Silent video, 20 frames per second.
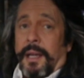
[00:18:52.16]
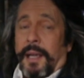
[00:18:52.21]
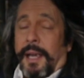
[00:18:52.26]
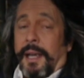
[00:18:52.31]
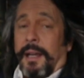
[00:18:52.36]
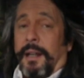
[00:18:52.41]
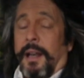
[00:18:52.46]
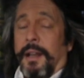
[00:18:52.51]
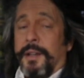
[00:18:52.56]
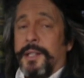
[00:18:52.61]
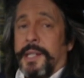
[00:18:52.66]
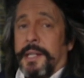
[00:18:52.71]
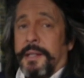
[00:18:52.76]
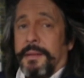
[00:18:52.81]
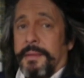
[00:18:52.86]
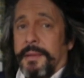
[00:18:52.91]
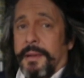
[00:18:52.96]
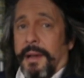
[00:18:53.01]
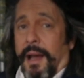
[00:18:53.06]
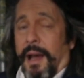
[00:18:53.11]
In closing,
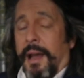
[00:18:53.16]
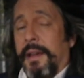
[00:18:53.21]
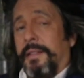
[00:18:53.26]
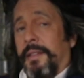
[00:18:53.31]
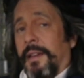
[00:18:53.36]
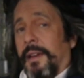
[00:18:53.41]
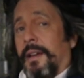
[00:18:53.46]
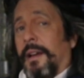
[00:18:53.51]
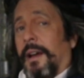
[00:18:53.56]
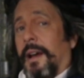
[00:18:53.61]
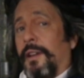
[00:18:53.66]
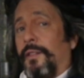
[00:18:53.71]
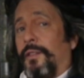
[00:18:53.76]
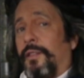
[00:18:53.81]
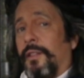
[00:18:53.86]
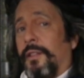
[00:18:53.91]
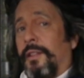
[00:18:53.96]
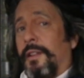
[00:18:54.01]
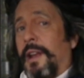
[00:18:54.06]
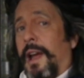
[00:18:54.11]
I think I
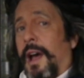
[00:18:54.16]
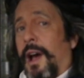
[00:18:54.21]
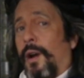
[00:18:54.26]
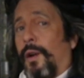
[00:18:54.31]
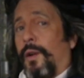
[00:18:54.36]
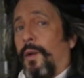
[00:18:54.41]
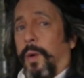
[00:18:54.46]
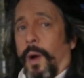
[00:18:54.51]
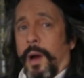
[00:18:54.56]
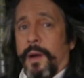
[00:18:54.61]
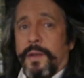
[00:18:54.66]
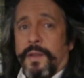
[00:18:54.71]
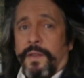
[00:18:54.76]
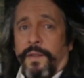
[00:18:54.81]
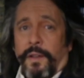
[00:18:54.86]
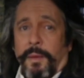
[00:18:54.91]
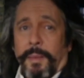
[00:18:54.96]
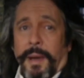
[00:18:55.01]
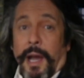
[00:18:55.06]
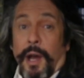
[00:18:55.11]
should now quote
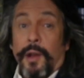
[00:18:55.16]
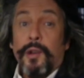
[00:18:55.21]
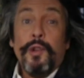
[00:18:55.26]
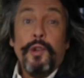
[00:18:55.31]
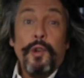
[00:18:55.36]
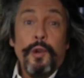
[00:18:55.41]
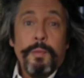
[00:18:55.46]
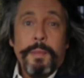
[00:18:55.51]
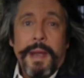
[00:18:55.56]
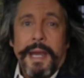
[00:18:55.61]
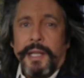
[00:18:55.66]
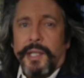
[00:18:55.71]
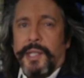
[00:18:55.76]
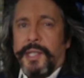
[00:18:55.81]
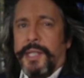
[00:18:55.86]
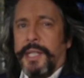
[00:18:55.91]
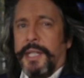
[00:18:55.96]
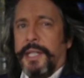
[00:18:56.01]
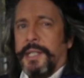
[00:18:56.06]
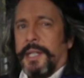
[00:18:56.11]
from our new mate
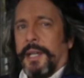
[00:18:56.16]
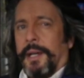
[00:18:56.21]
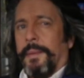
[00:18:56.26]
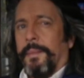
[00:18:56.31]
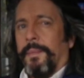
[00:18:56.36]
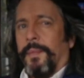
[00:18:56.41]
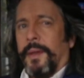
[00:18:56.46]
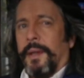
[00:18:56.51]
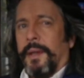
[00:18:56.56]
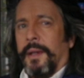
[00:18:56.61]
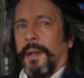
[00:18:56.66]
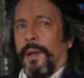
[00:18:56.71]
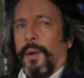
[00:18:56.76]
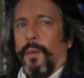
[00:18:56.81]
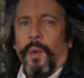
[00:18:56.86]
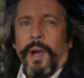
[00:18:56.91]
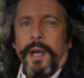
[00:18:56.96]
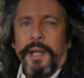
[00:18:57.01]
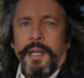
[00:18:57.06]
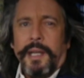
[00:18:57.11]
Caesar.
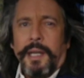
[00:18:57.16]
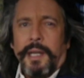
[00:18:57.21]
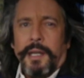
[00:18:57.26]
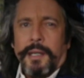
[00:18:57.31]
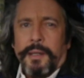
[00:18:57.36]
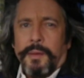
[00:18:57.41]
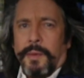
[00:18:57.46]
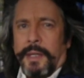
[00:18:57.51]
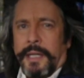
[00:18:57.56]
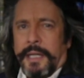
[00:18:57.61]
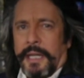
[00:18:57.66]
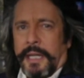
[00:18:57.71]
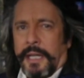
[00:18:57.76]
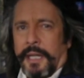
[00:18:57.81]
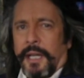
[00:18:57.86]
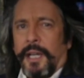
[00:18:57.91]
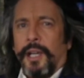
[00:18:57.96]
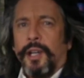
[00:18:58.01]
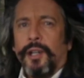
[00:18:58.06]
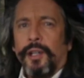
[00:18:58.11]
Veni, vidi,
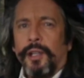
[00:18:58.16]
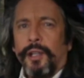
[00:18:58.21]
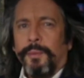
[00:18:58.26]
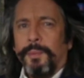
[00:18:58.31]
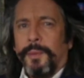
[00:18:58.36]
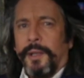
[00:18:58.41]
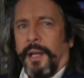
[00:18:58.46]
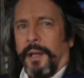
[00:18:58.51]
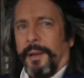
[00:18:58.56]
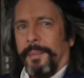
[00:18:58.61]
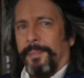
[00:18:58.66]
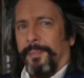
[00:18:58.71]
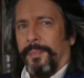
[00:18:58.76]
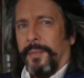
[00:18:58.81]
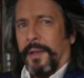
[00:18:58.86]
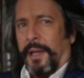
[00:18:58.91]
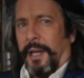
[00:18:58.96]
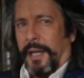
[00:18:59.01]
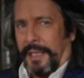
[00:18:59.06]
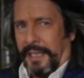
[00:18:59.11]
columna.
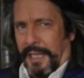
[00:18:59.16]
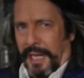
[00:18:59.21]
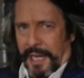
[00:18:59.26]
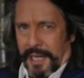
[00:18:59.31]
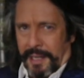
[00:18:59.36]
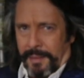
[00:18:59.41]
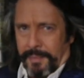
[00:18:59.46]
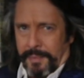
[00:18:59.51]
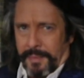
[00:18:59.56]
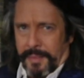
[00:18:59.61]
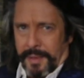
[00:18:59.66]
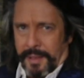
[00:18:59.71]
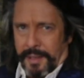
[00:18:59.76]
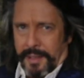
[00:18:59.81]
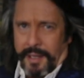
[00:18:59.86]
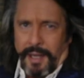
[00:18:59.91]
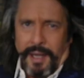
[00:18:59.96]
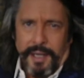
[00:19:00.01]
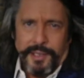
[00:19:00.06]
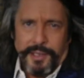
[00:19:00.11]
I came,
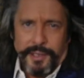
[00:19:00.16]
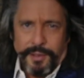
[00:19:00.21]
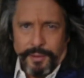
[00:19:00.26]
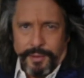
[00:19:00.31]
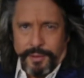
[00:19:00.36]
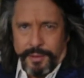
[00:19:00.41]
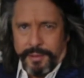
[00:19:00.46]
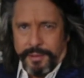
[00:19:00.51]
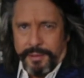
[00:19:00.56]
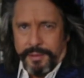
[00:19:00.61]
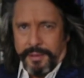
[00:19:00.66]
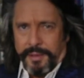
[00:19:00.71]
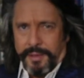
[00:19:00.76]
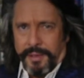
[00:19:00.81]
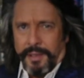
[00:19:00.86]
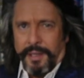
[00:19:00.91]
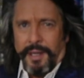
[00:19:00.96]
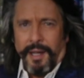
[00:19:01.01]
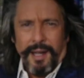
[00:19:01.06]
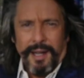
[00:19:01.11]
I saw,
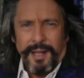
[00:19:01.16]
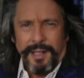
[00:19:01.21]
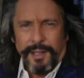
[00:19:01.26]
I